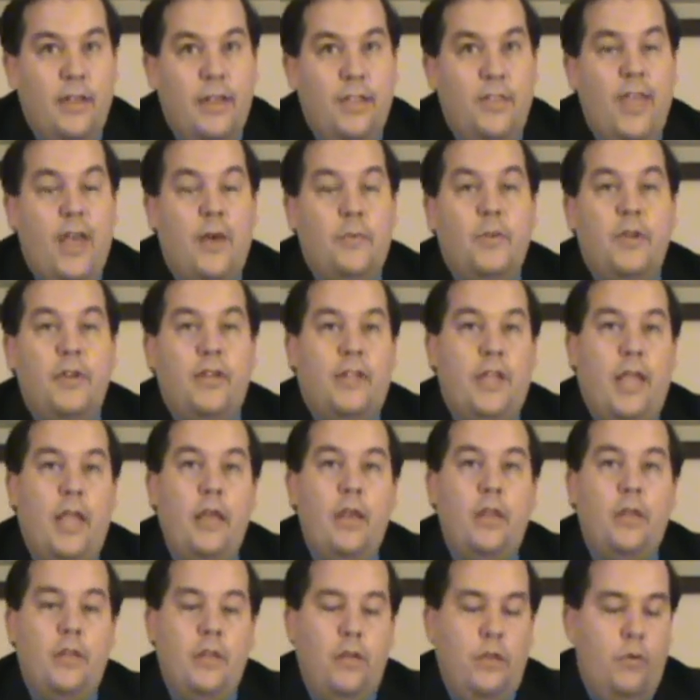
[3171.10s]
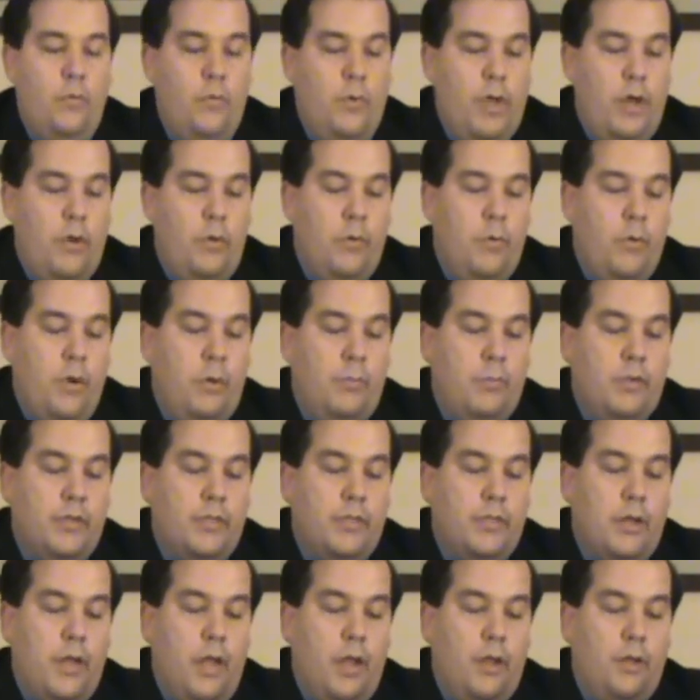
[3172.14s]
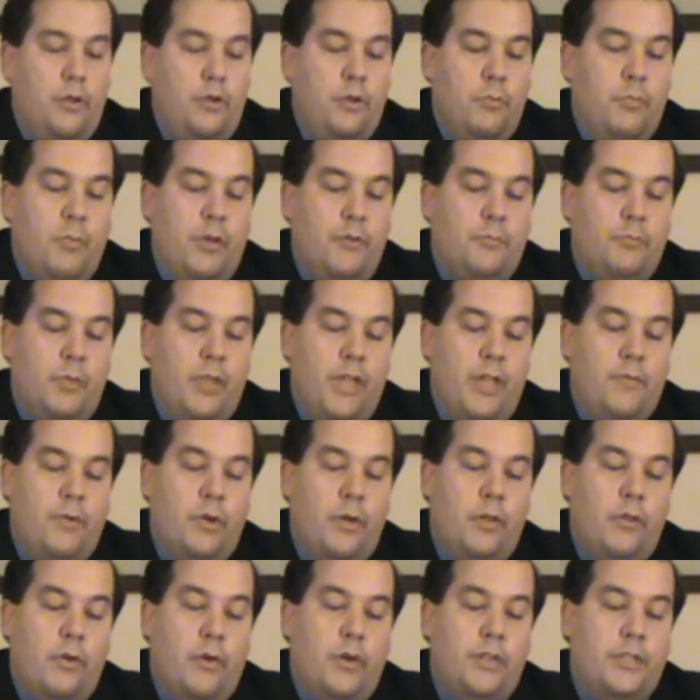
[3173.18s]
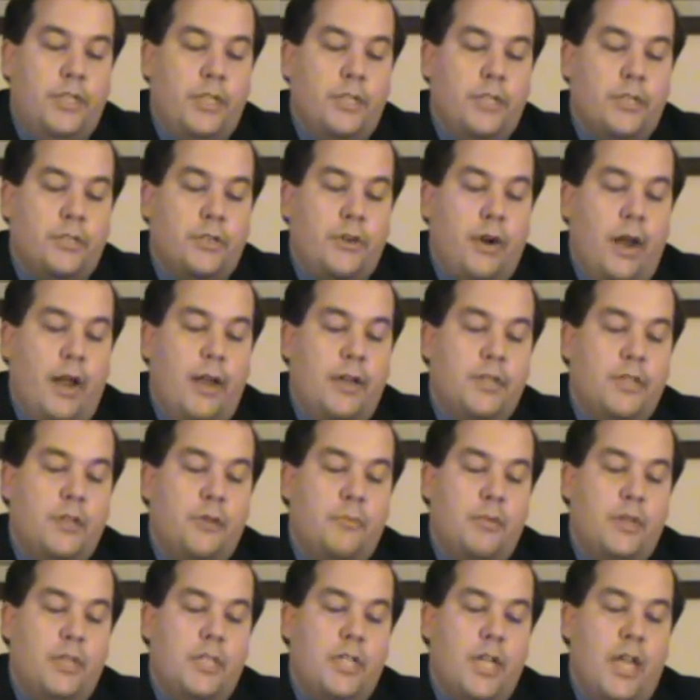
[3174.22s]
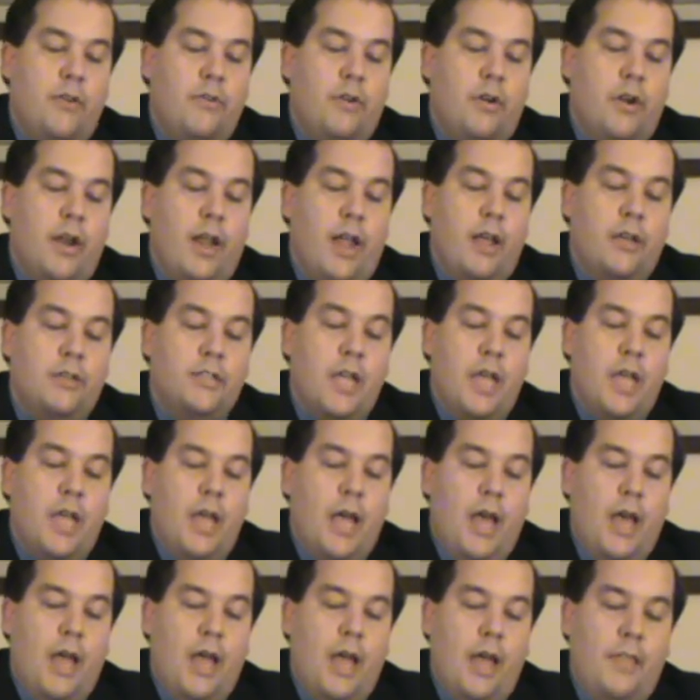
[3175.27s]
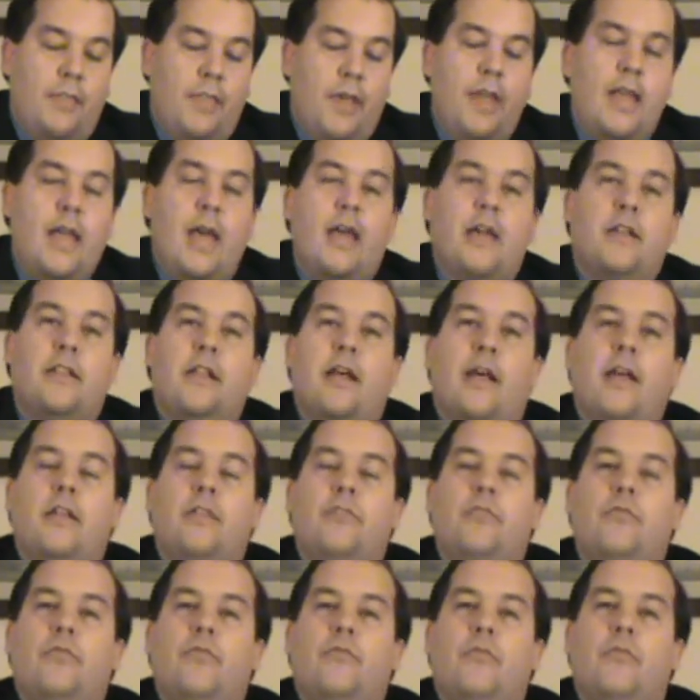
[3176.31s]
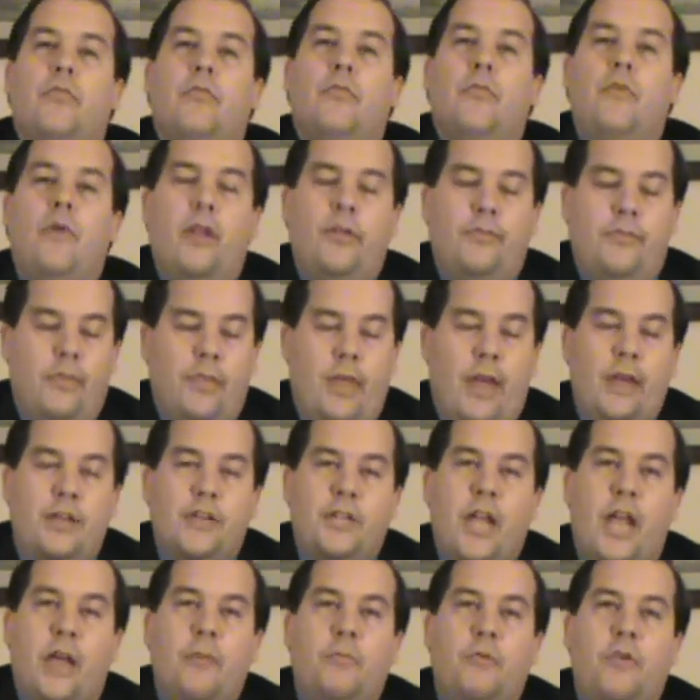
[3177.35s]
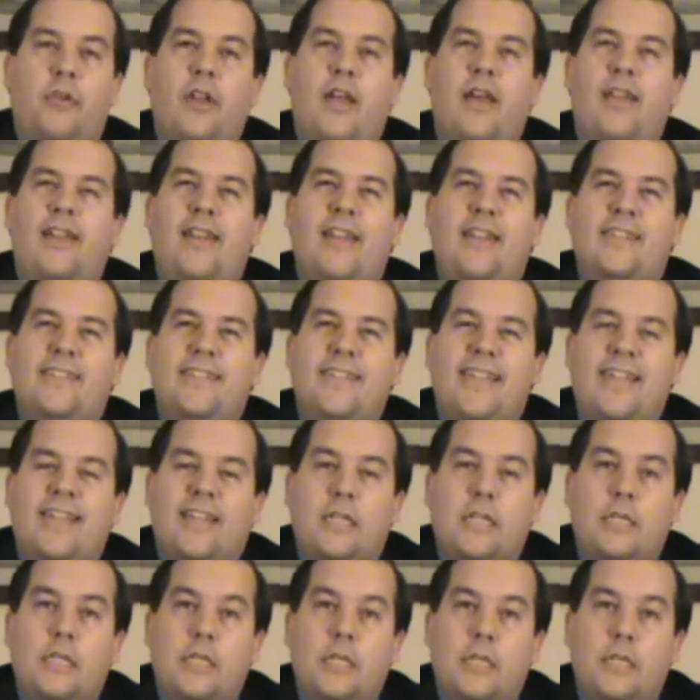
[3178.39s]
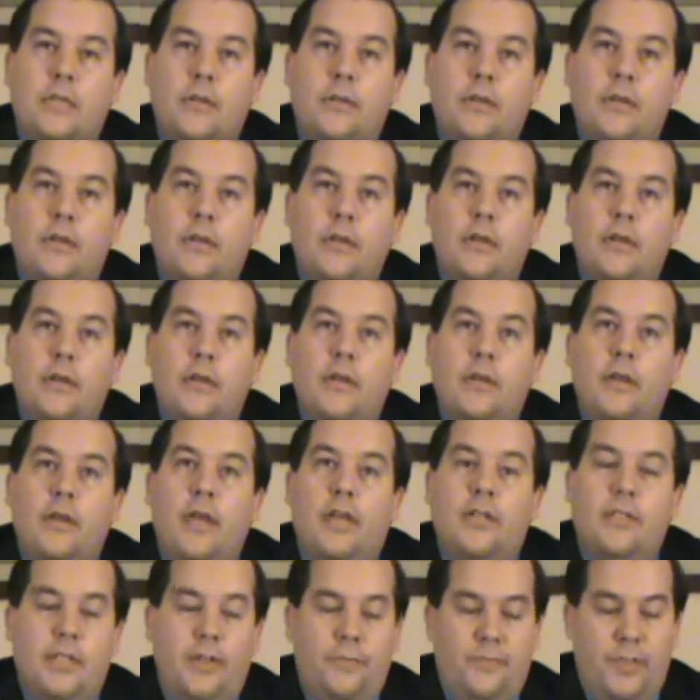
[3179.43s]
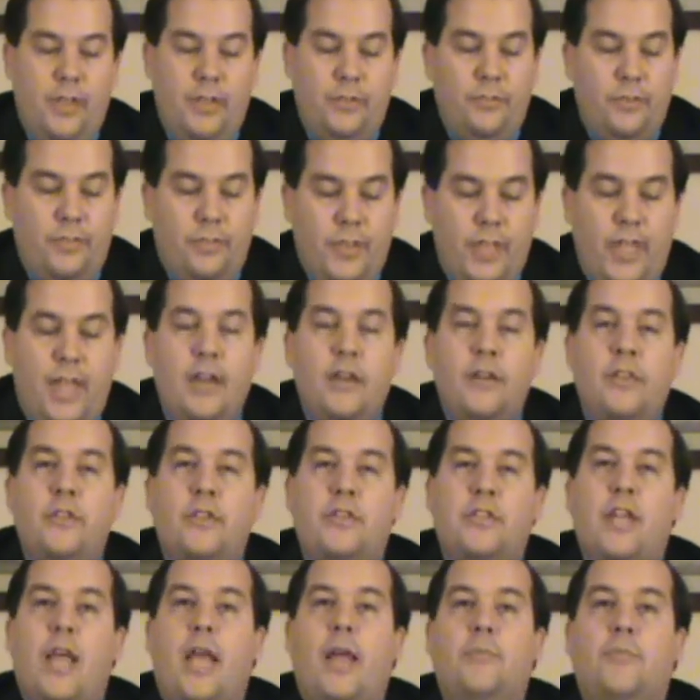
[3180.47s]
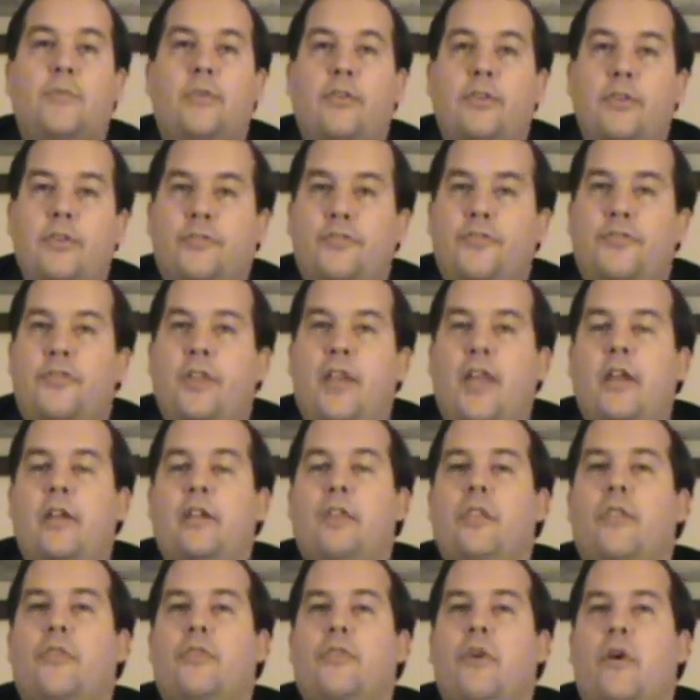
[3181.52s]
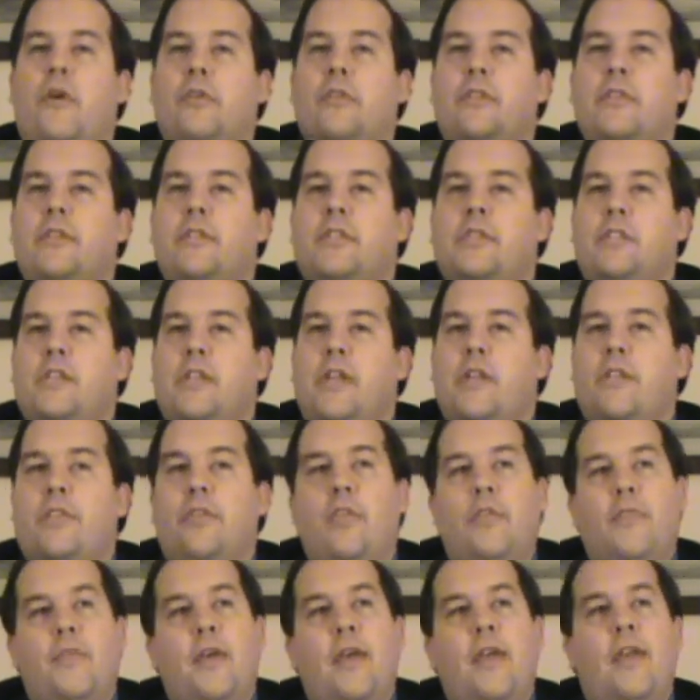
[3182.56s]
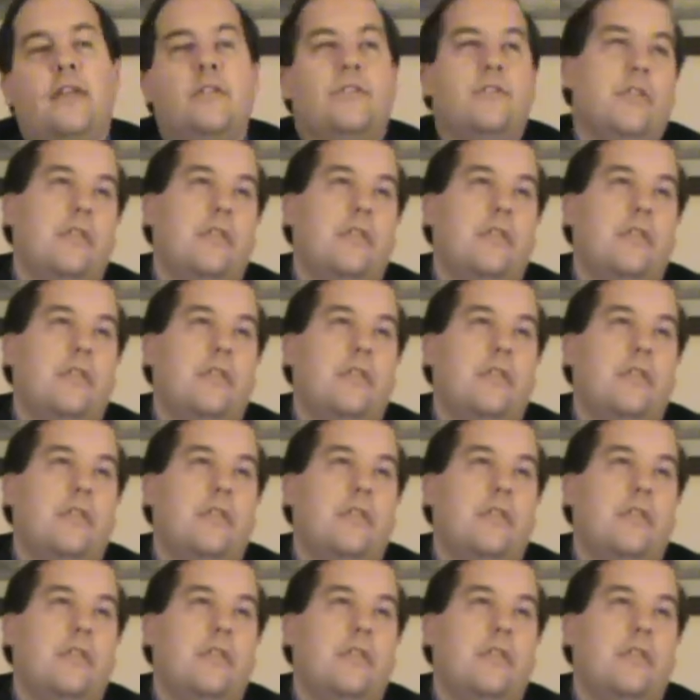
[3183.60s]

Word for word: that would tell you, well, what must uh, you must believe on Lord Jesus Christ, you'll be saved in your house, and they act like the rest of that chapter doesn't exist. As if this is the end of the chapter, this is the end of the thought, this is the end of the thing. And